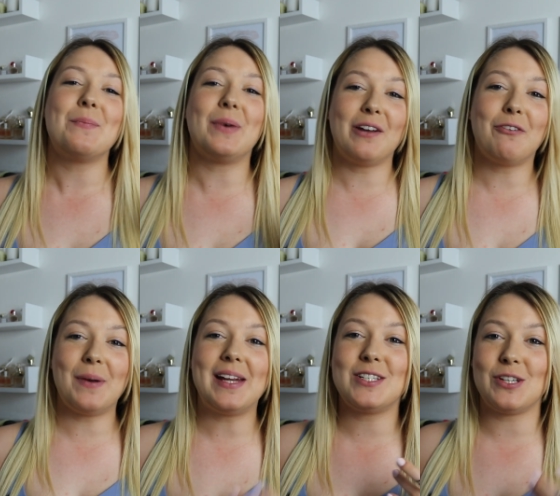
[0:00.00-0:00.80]
But if
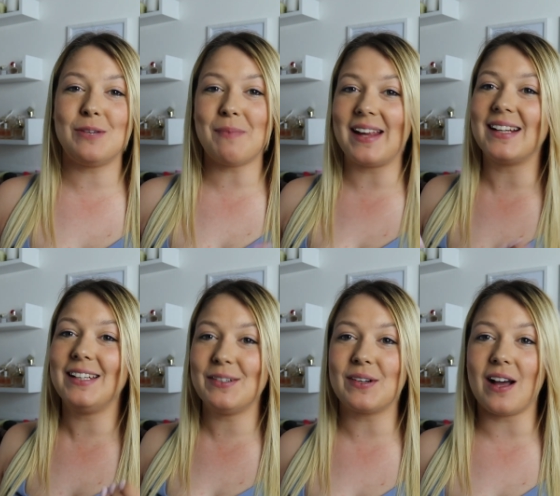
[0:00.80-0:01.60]
we do make
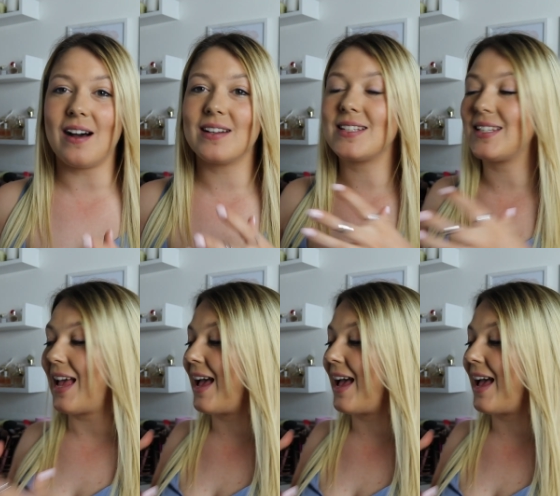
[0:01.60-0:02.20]
little cuts